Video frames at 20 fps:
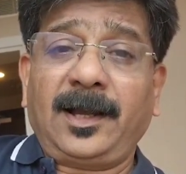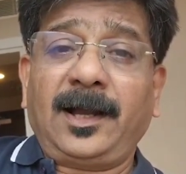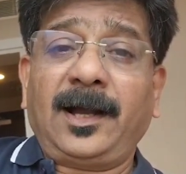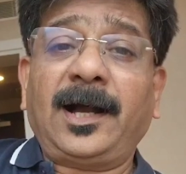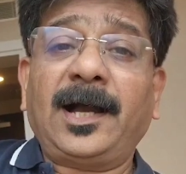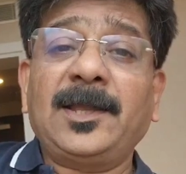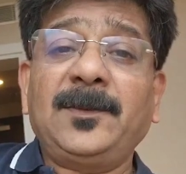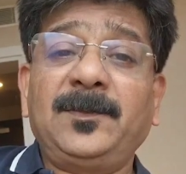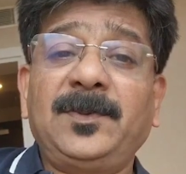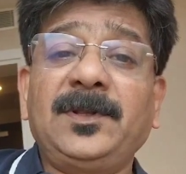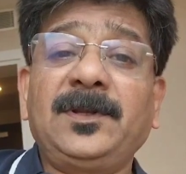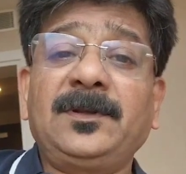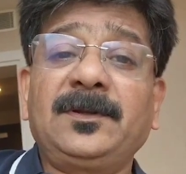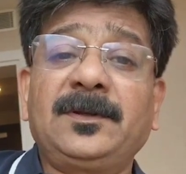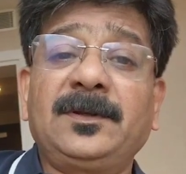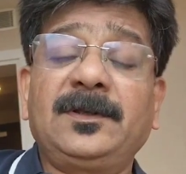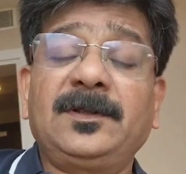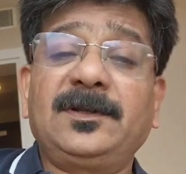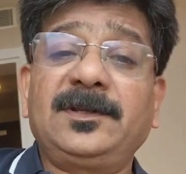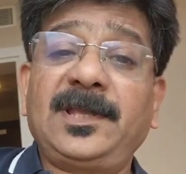hyper
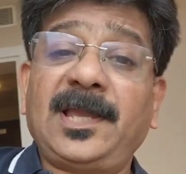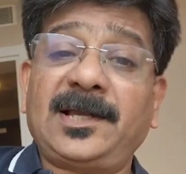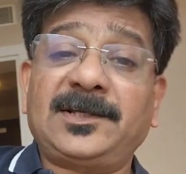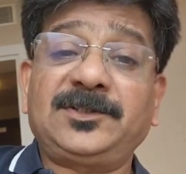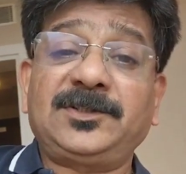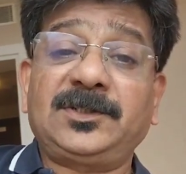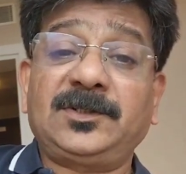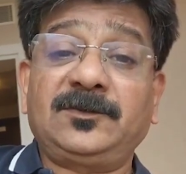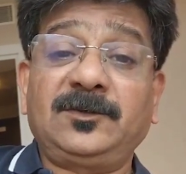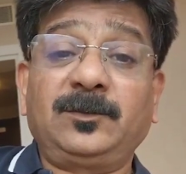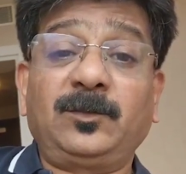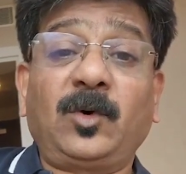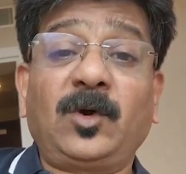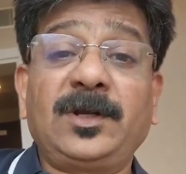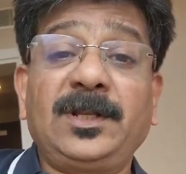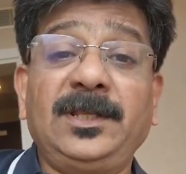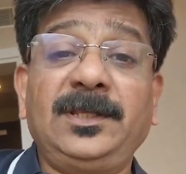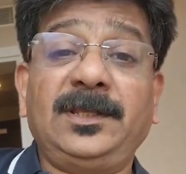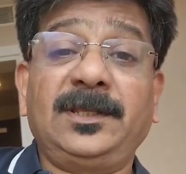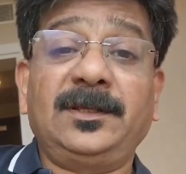reaction of the
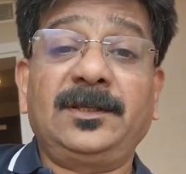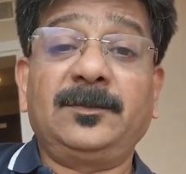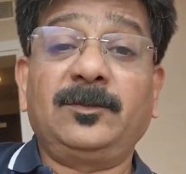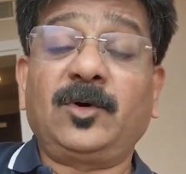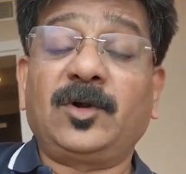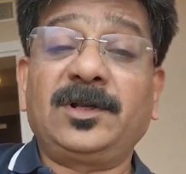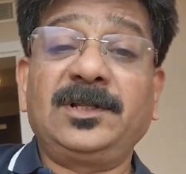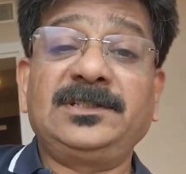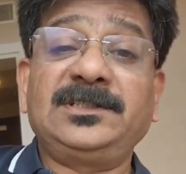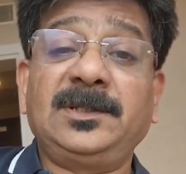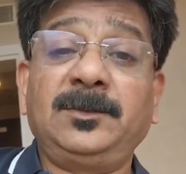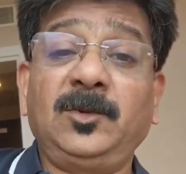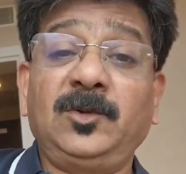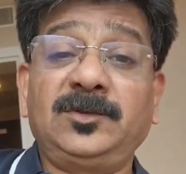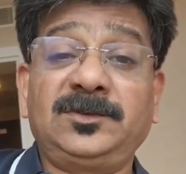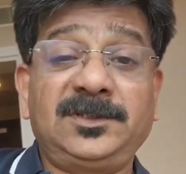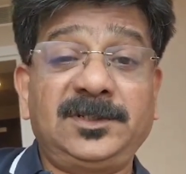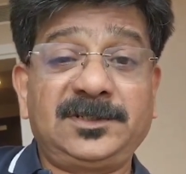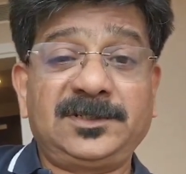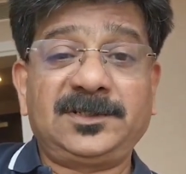body's
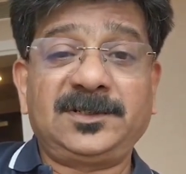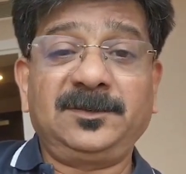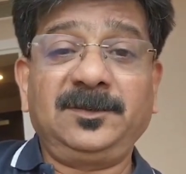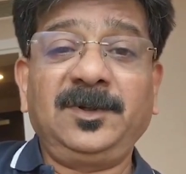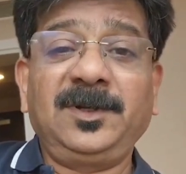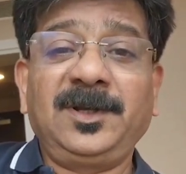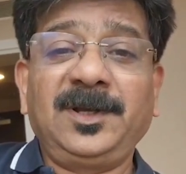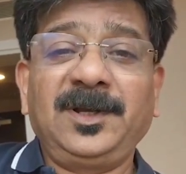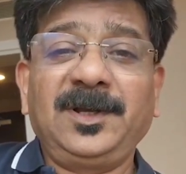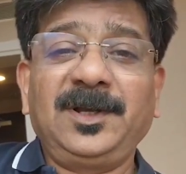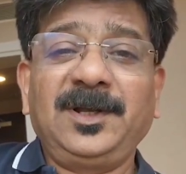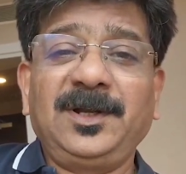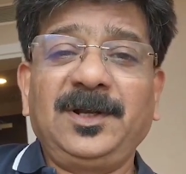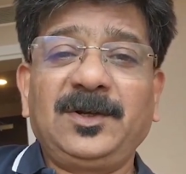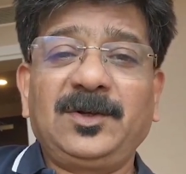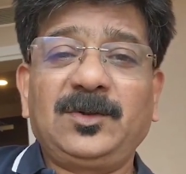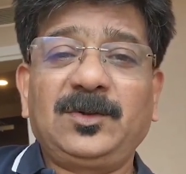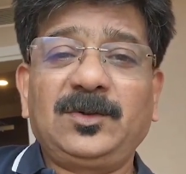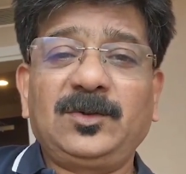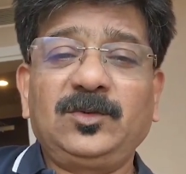immune system
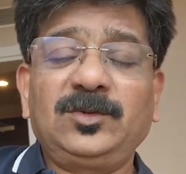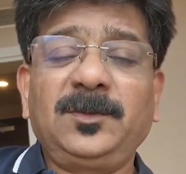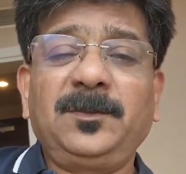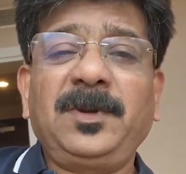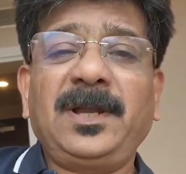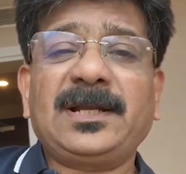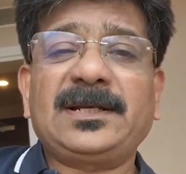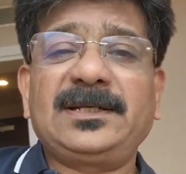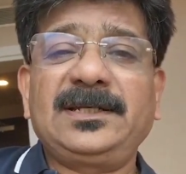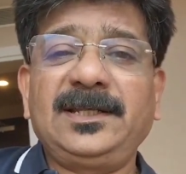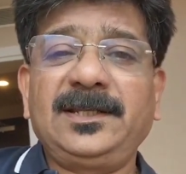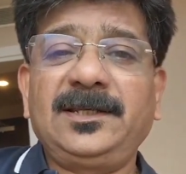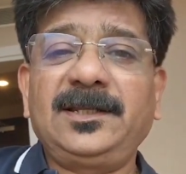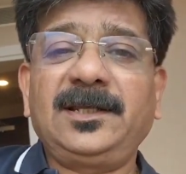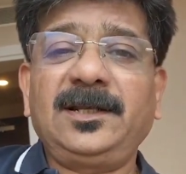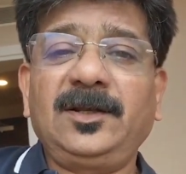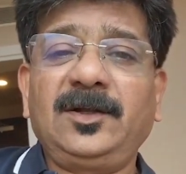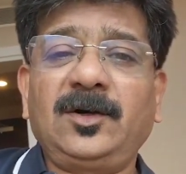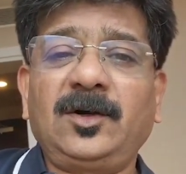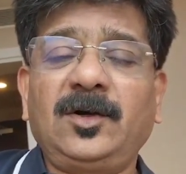to the
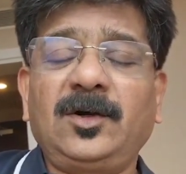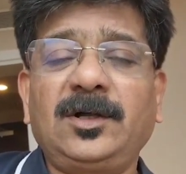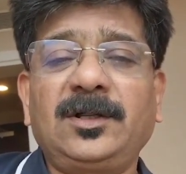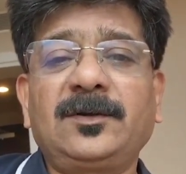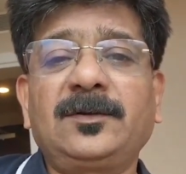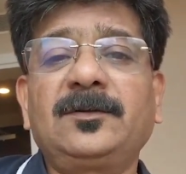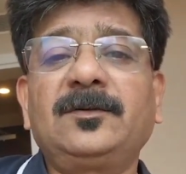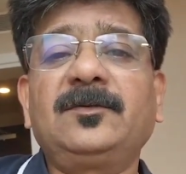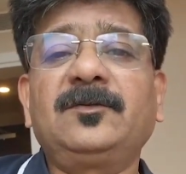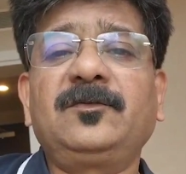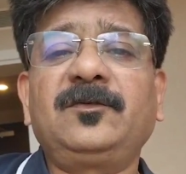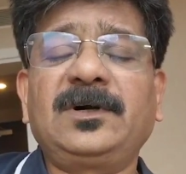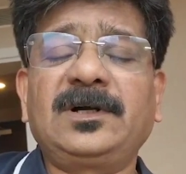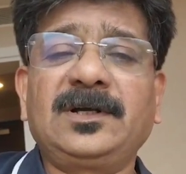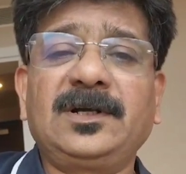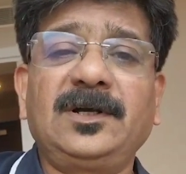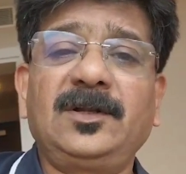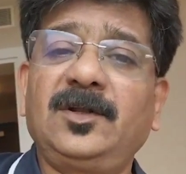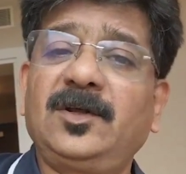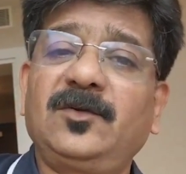bacterial or
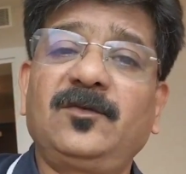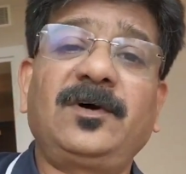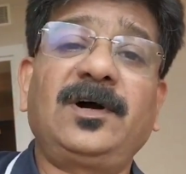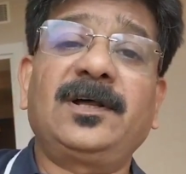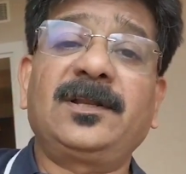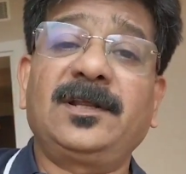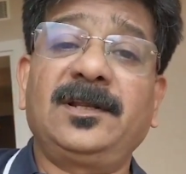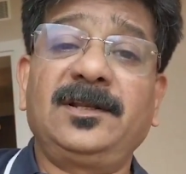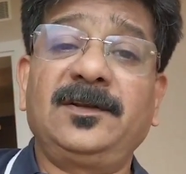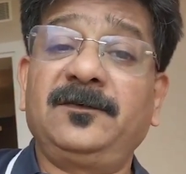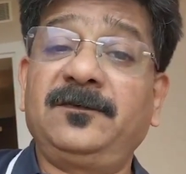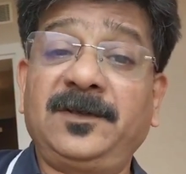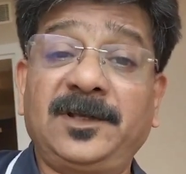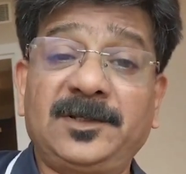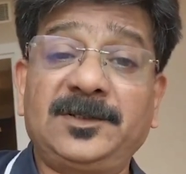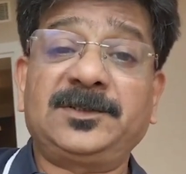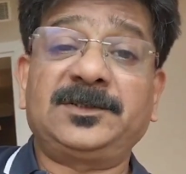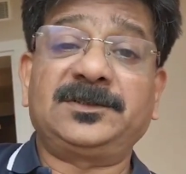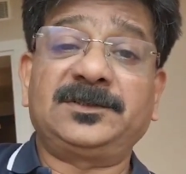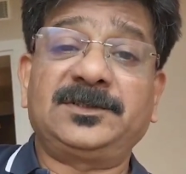fungal or viral
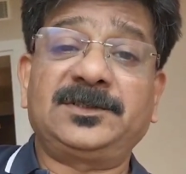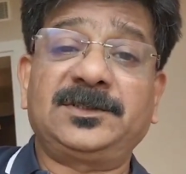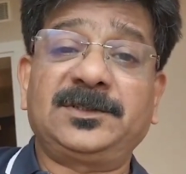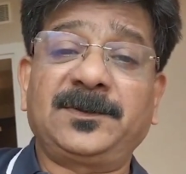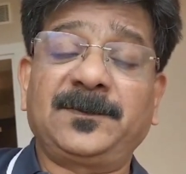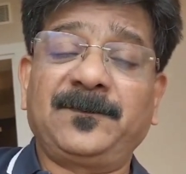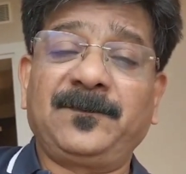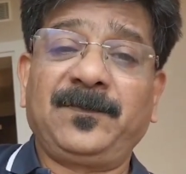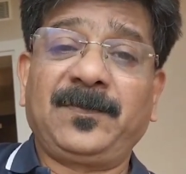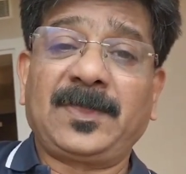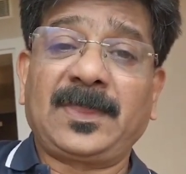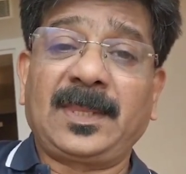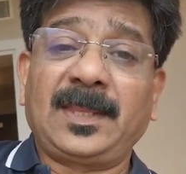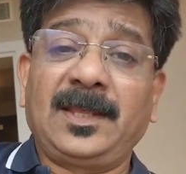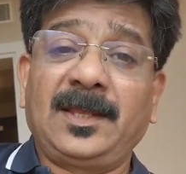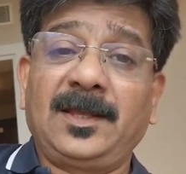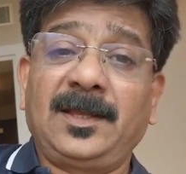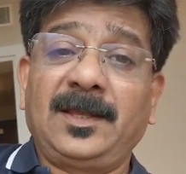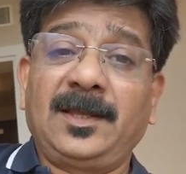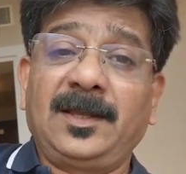infections
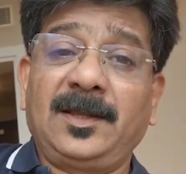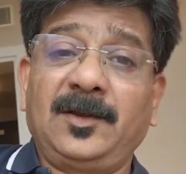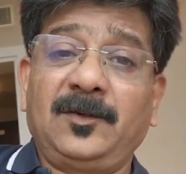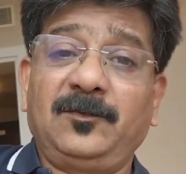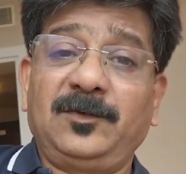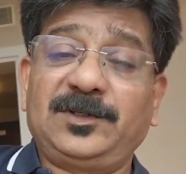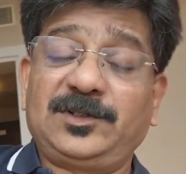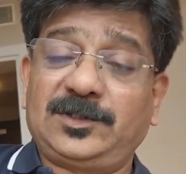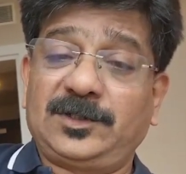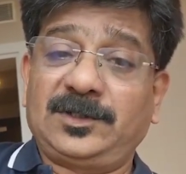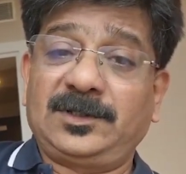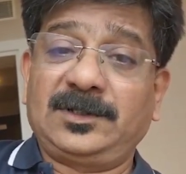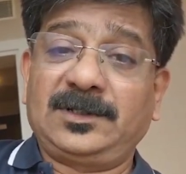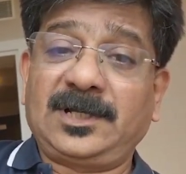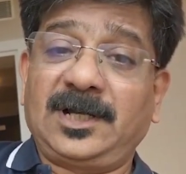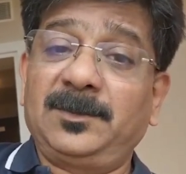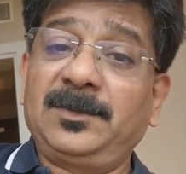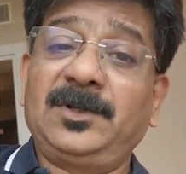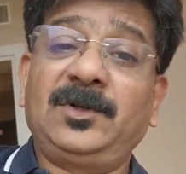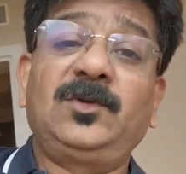which
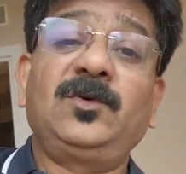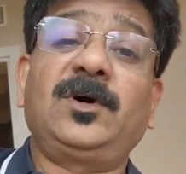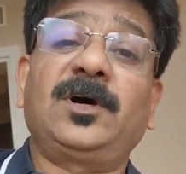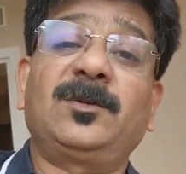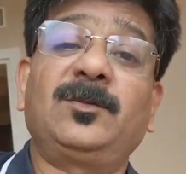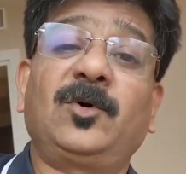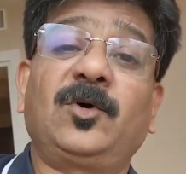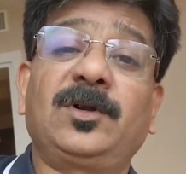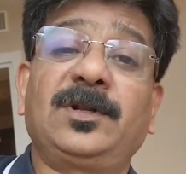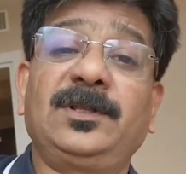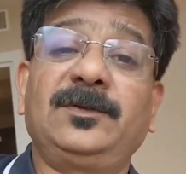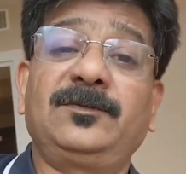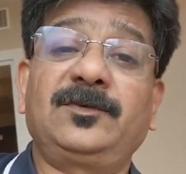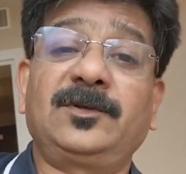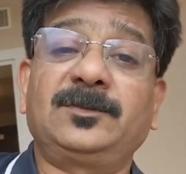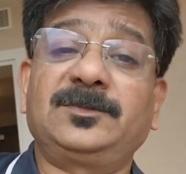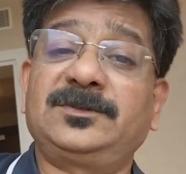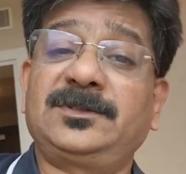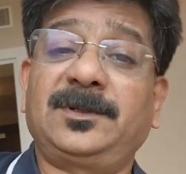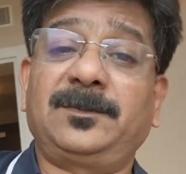come into our body
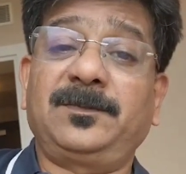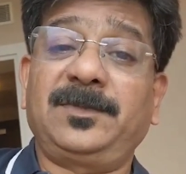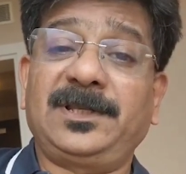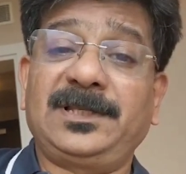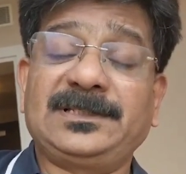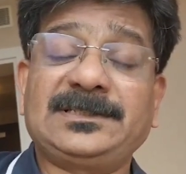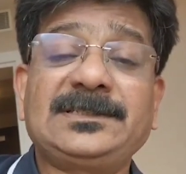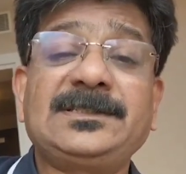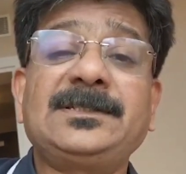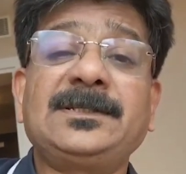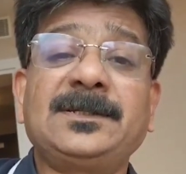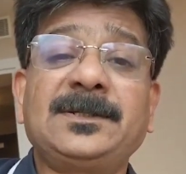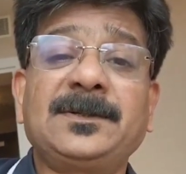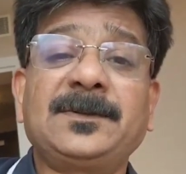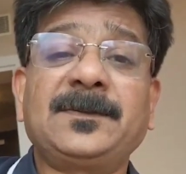from someplace.